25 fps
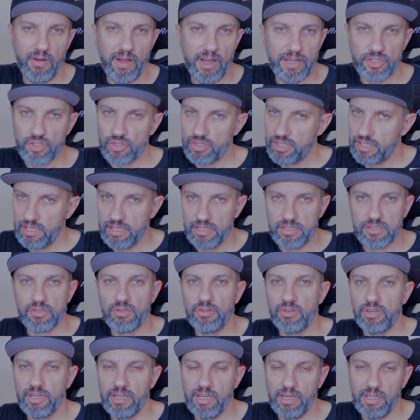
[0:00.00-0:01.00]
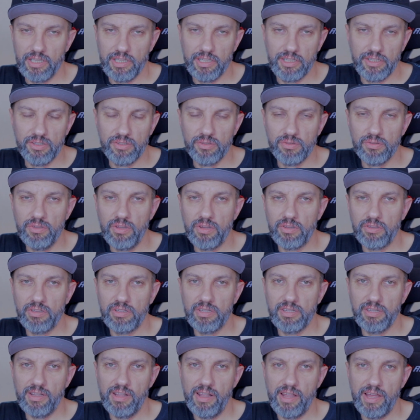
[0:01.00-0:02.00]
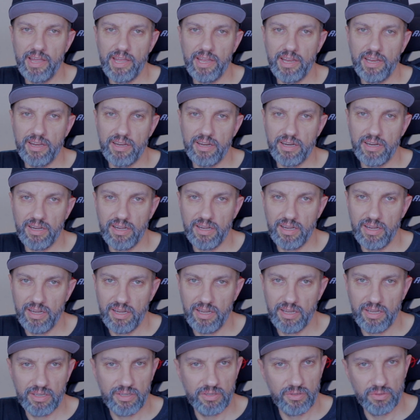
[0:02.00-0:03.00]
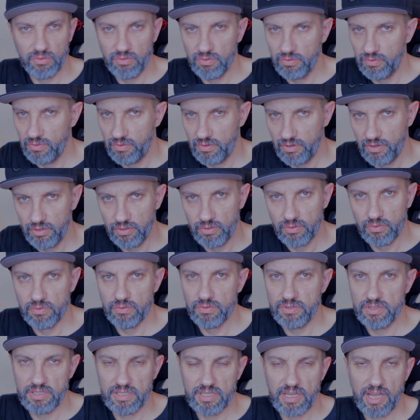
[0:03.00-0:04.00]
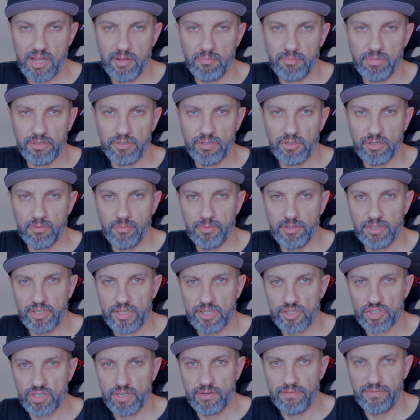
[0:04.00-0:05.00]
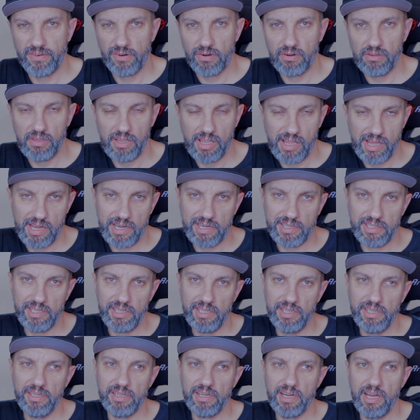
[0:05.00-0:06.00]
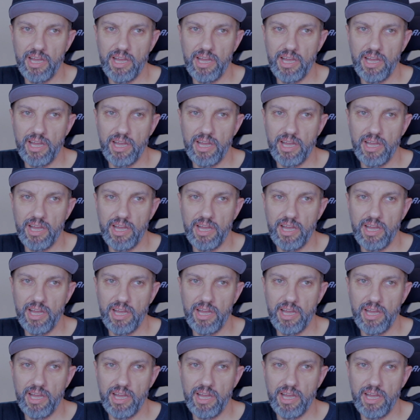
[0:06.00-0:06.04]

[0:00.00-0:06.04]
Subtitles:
I just historically do not like to use Apple documentation for learning.